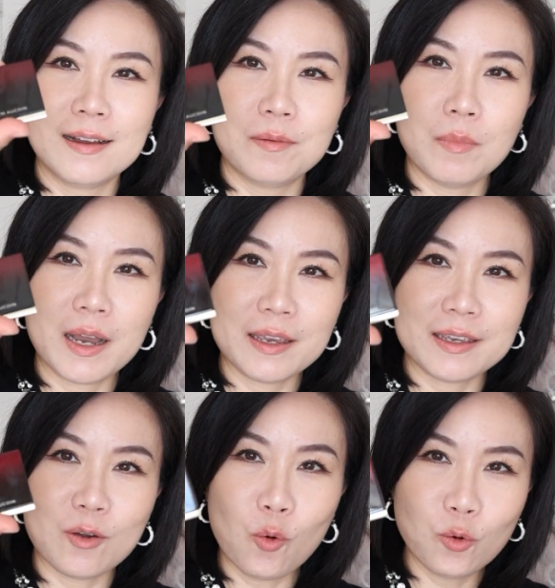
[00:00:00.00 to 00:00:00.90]

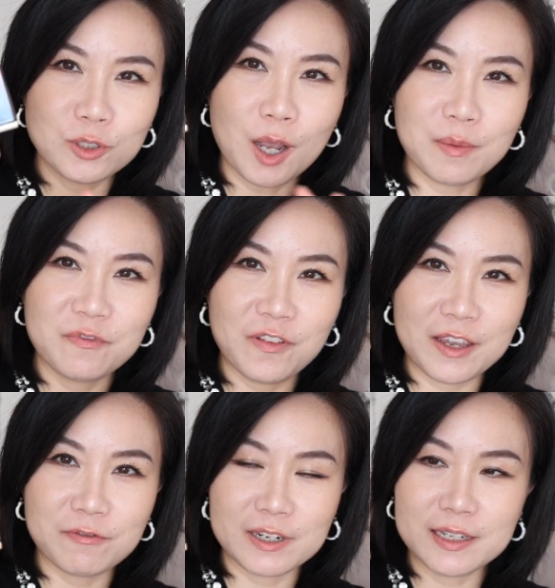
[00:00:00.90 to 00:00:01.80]
My all-time
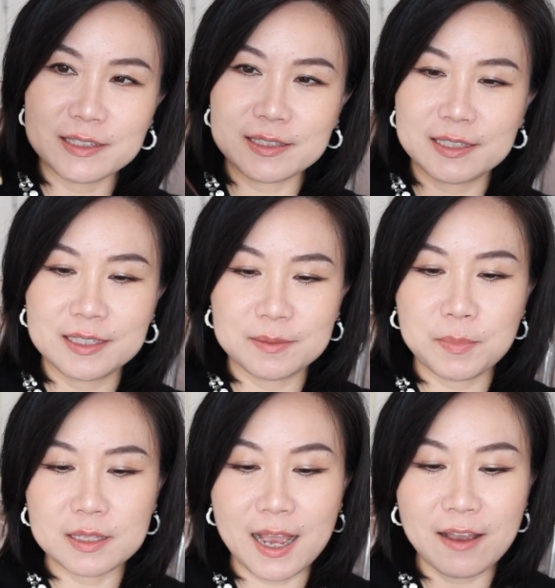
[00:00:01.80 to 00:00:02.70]
favorite,
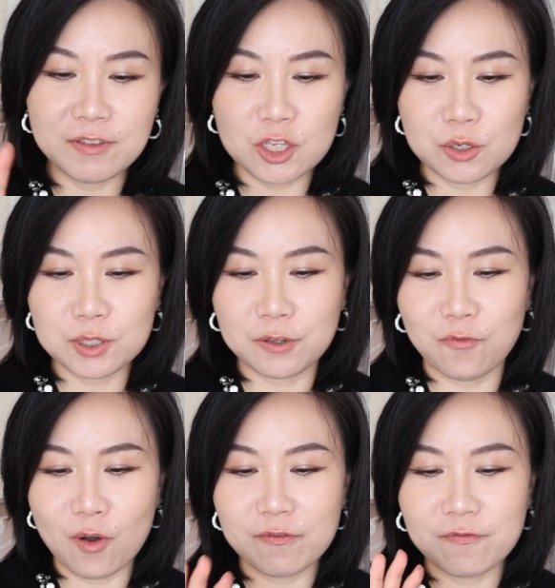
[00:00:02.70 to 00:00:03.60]
but I haven't used
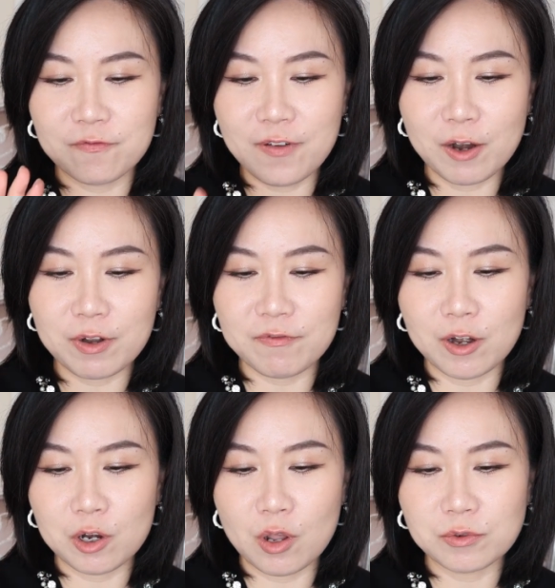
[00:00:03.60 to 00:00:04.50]
for a very,
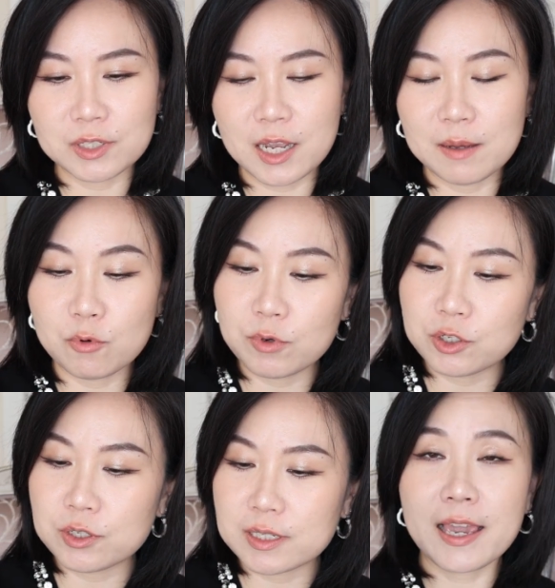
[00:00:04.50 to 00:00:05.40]
very long time,
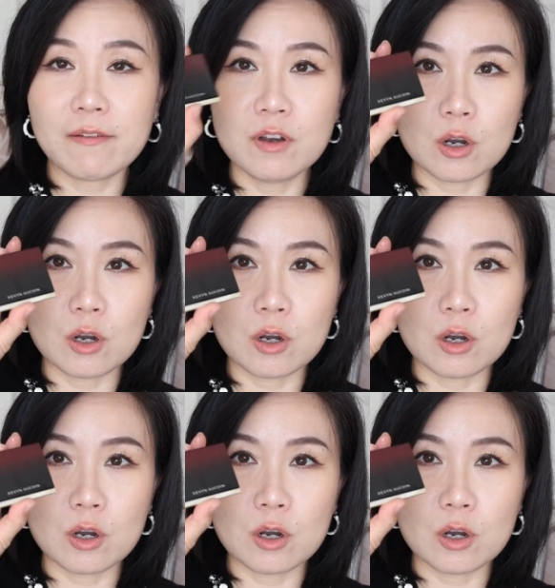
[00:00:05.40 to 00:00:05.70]
which is Kevin